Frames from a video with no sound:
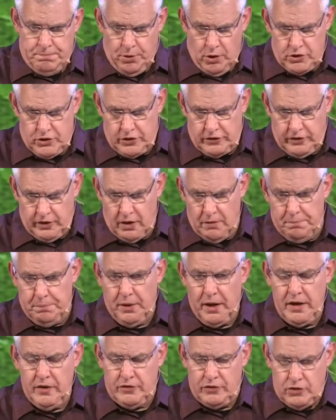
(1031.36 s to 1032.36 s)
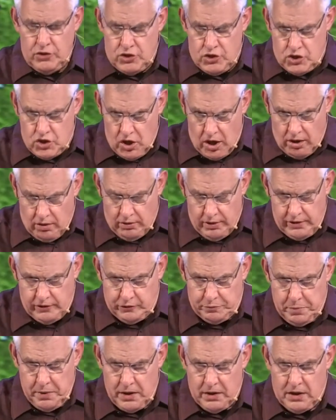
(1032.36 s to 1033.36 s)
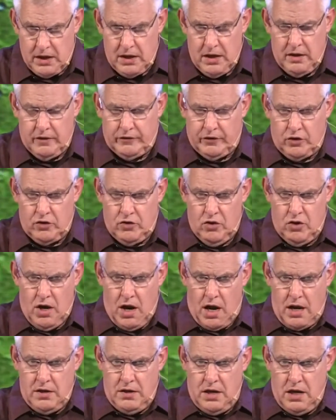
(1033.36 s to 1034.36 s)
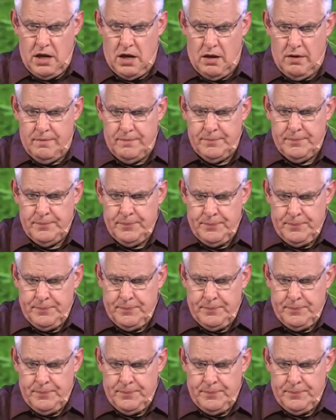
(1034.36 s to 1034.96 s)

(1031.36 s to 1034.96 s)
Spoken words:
Purchasing a place, generally speaking, is a good idea